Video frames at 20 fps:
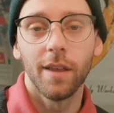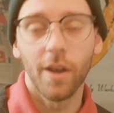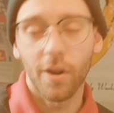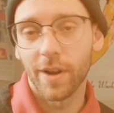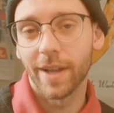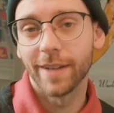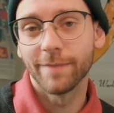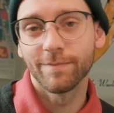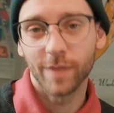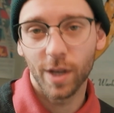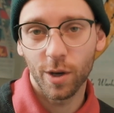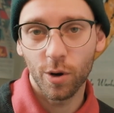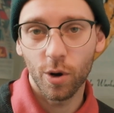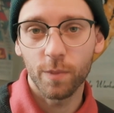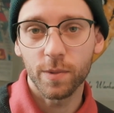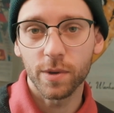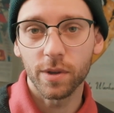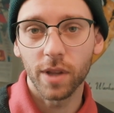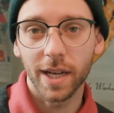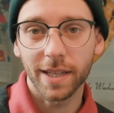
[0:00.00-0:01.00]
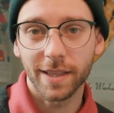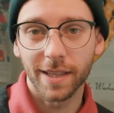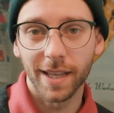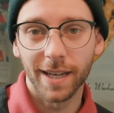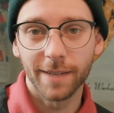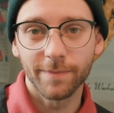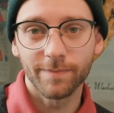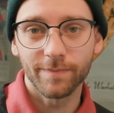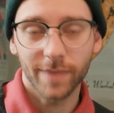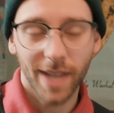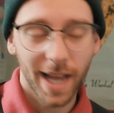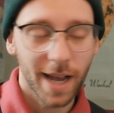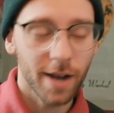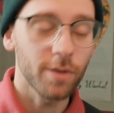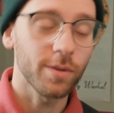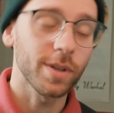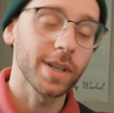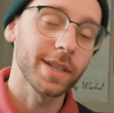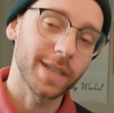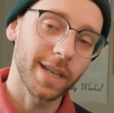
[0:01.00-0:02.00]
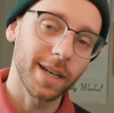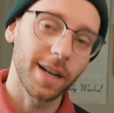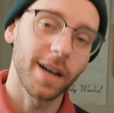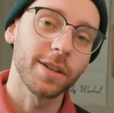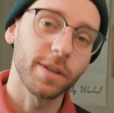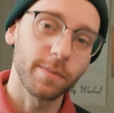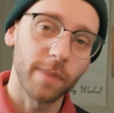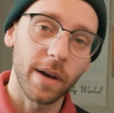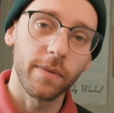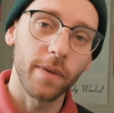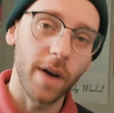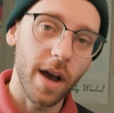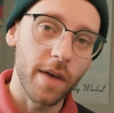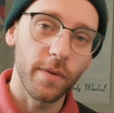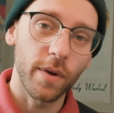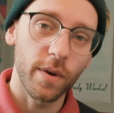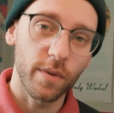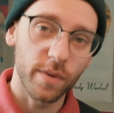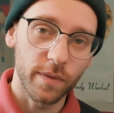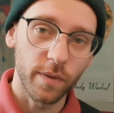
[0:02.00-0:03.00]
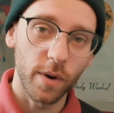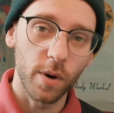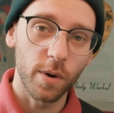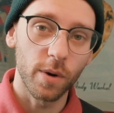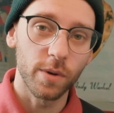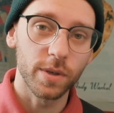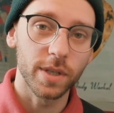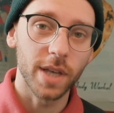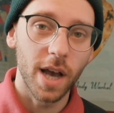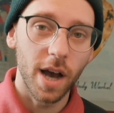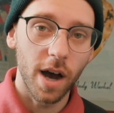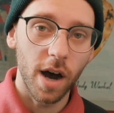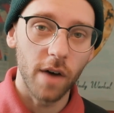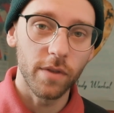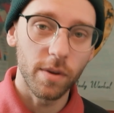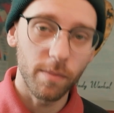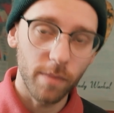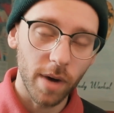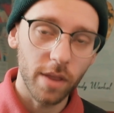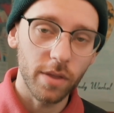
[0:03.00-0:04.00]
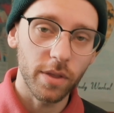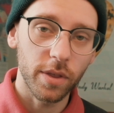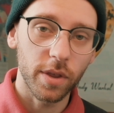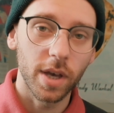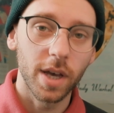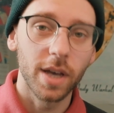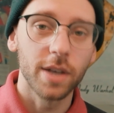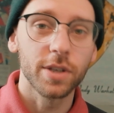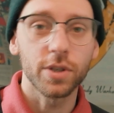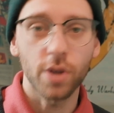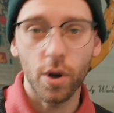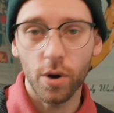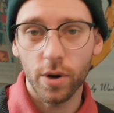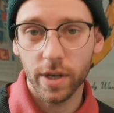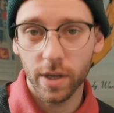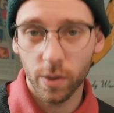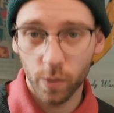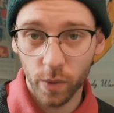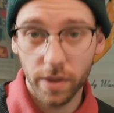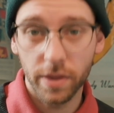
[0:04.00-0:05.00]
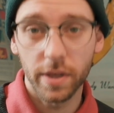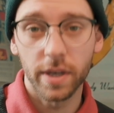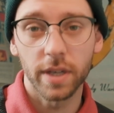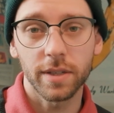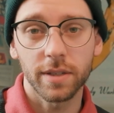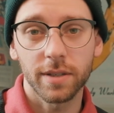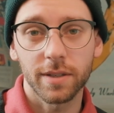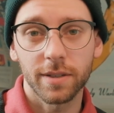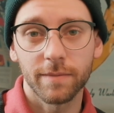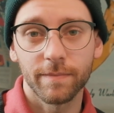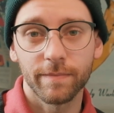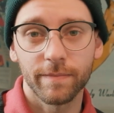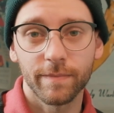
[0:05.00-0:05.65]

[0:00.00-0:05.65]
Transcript: Alright, I hope you liked that. Now, let's get on to my 5 favorite photos of the month, starting with this.